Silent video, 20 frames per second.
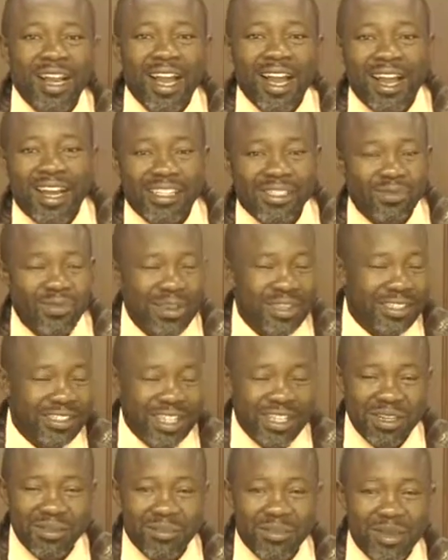as we
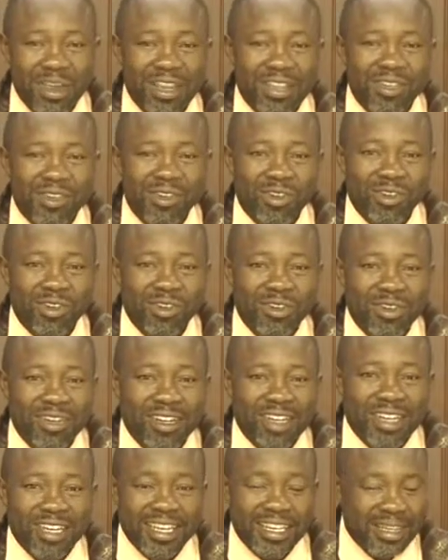celebrate our
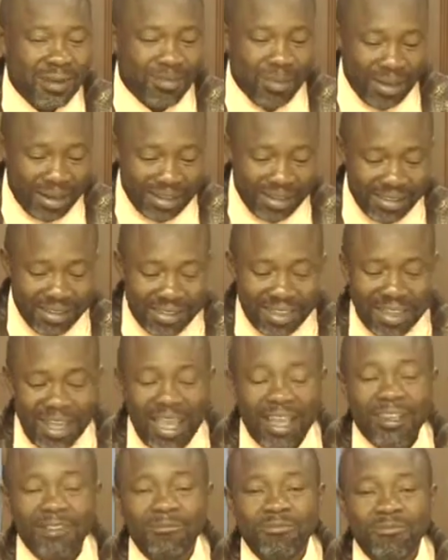independence
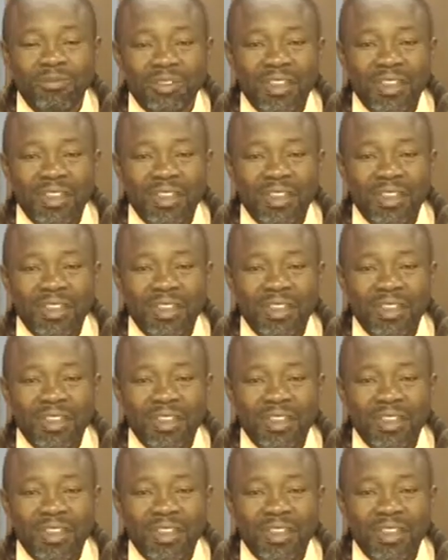again.